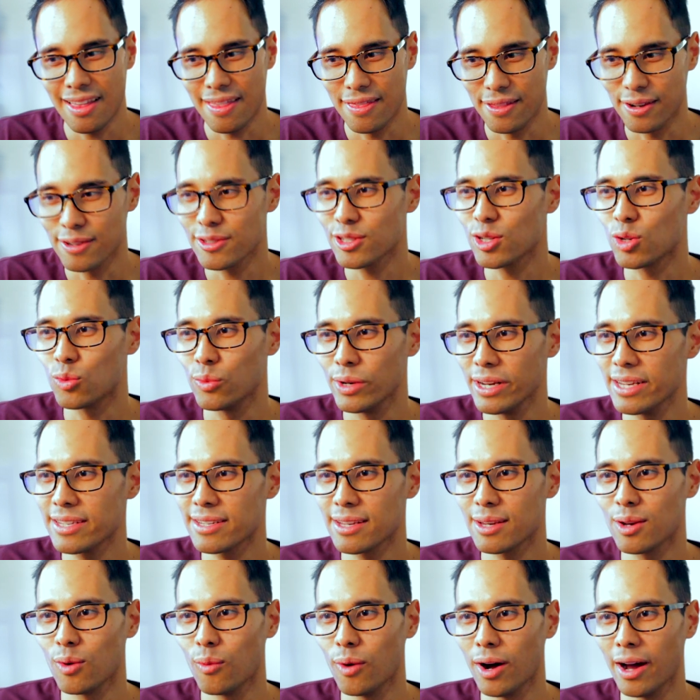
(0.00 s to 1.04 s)
There's a
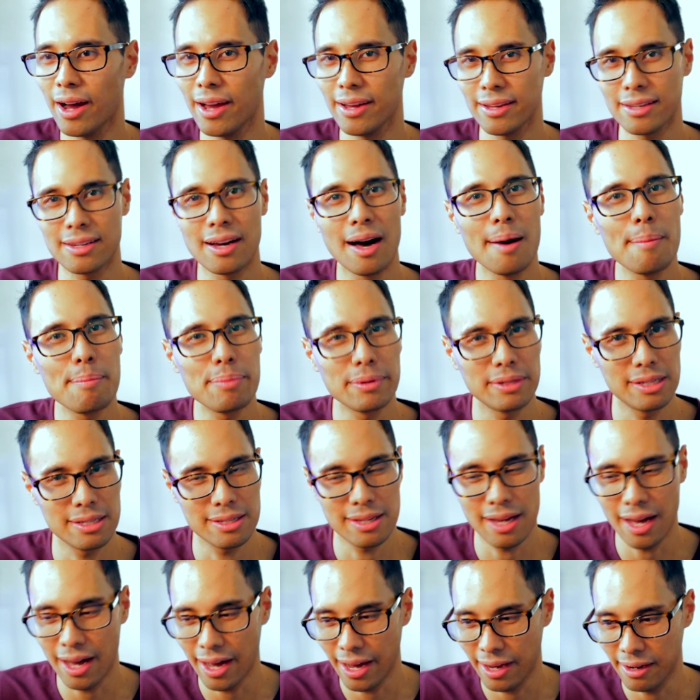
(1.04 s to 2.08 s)
reason why companies
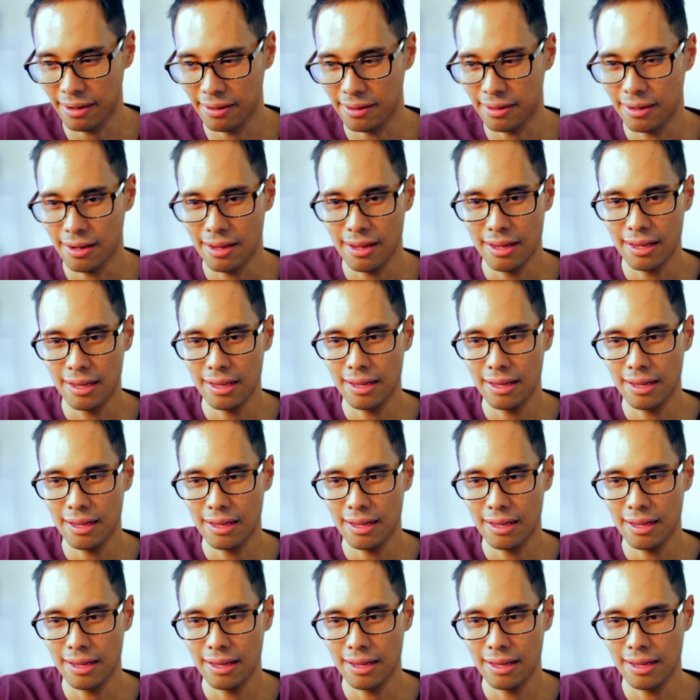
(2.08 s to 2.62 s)
hire